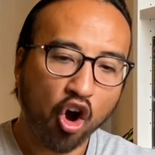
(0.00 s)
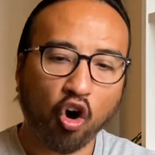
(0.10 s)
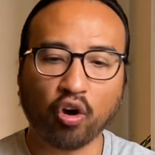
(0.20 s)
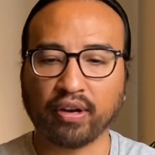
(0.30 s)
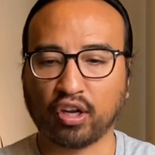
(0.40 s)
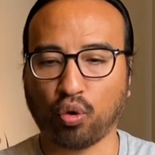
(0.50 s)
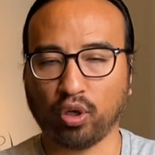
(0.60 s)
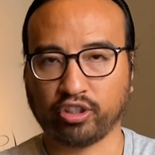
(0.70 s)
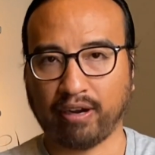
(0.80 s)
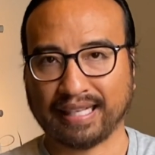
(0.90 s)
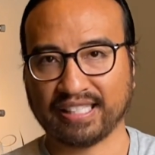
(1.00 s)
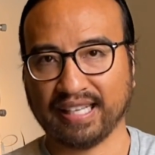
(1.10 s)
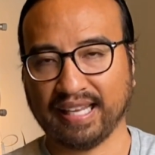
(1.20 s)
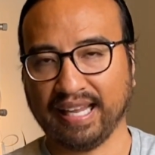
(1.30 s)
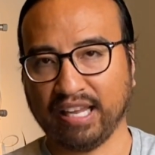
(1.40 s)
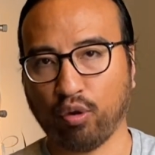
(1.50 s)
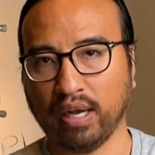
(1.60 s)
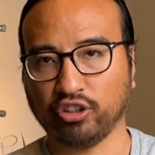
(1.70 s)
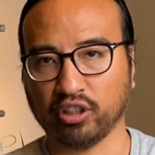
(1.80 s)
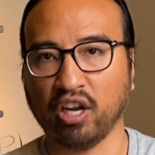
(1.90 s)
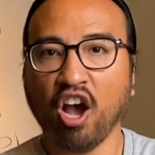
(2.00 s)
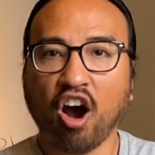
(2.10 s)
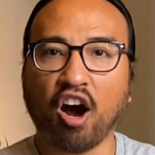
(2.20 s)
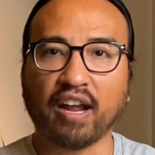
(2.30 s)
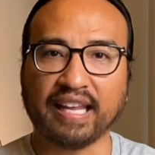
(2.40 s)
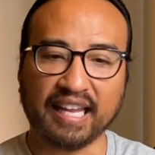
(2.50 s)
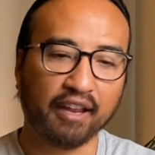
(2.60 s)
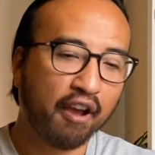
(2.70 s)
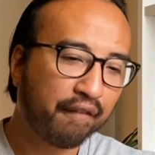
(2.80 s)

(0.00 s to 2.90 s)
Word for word: on a quadratic equation, i.e.